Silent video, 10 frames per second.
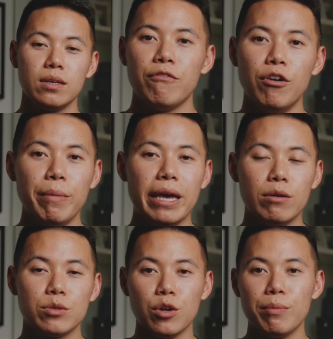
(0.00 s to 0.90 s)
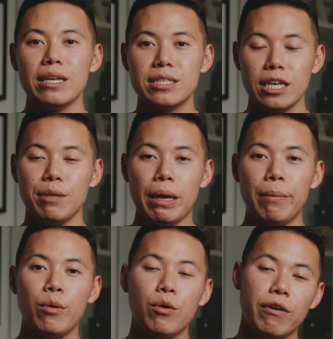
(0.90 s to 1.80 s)
For me, it was all about seeing the
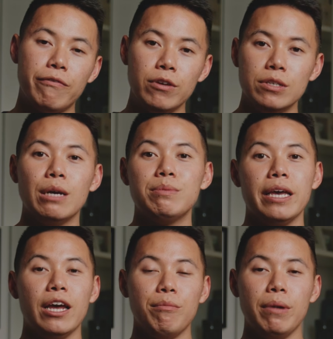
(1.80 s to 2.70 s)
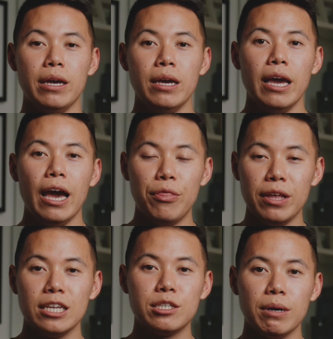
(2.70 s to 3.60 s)
people who are a few steps ahead of me and
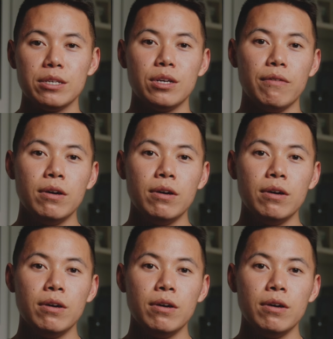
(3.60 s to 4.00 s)
thinking to myself,